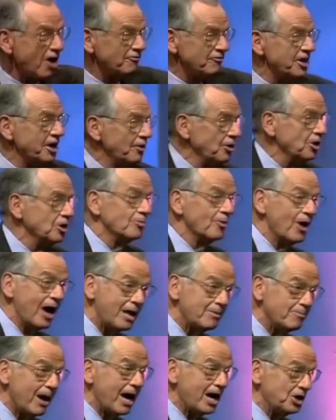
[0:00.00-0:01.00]
in a room right
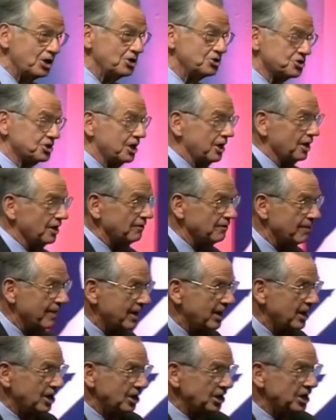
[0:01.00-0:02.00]
by yourself.
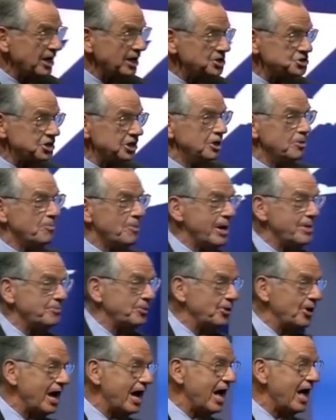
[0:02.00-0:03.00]
Get a sheet of paper
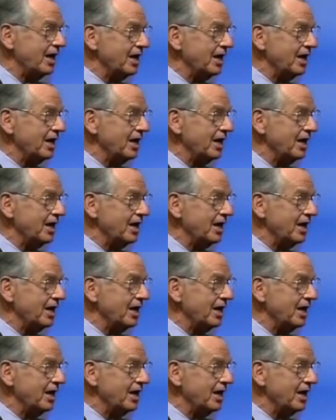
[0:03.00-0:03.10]
out,